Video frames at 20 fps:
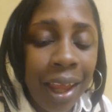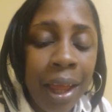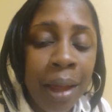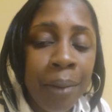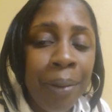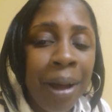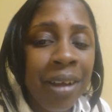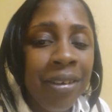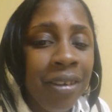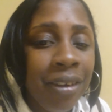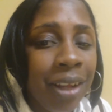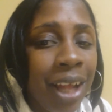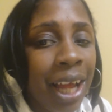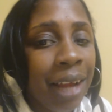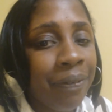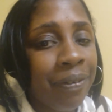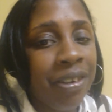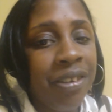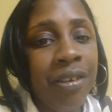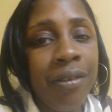about your
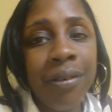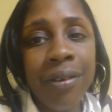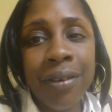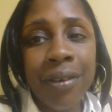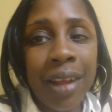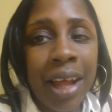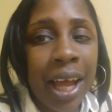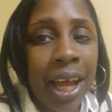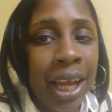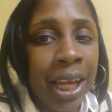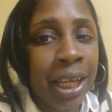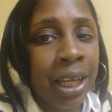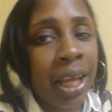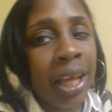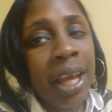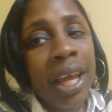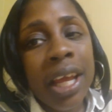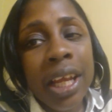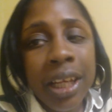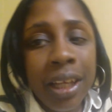life. And she was like,
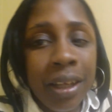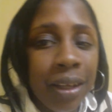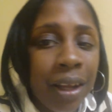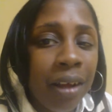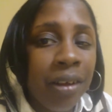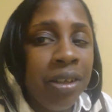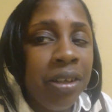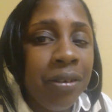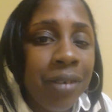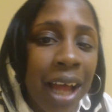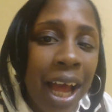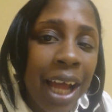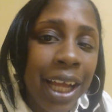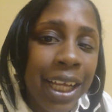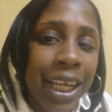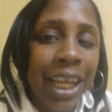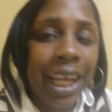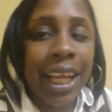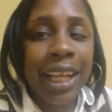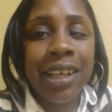you know, you're not
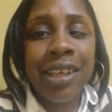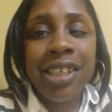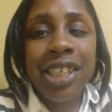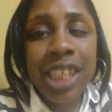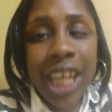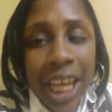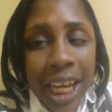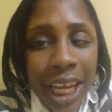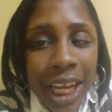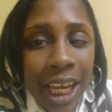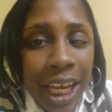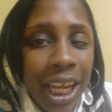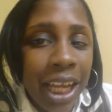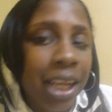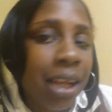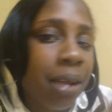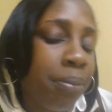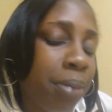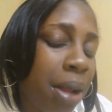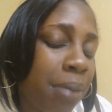getting
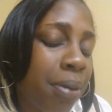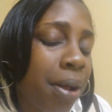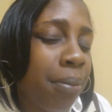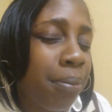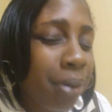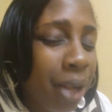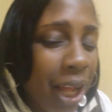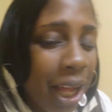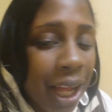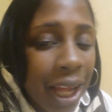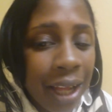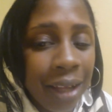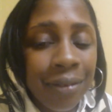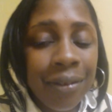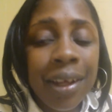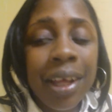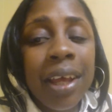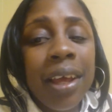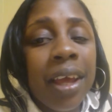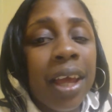shit and blah blah blah.
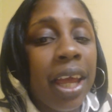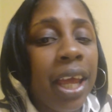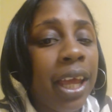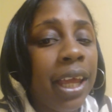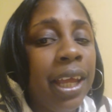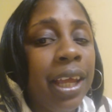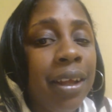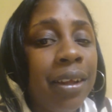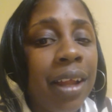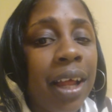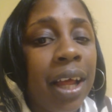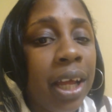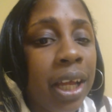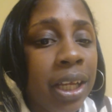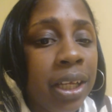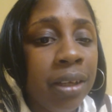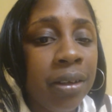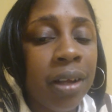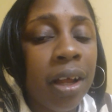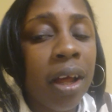And he like, you